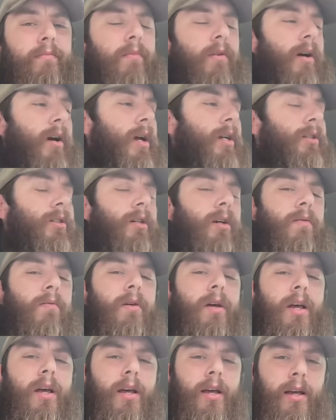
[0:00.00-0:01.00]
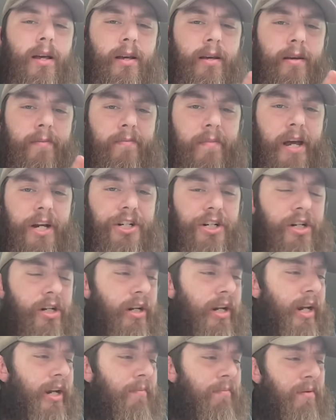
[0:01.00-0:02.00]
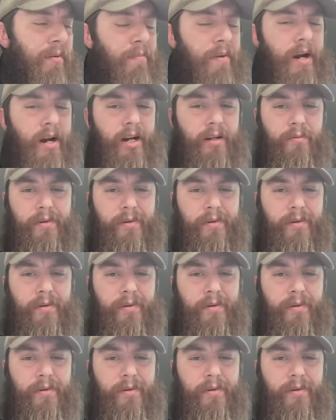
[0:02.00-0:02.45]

All right, so make sure you're getting prepared.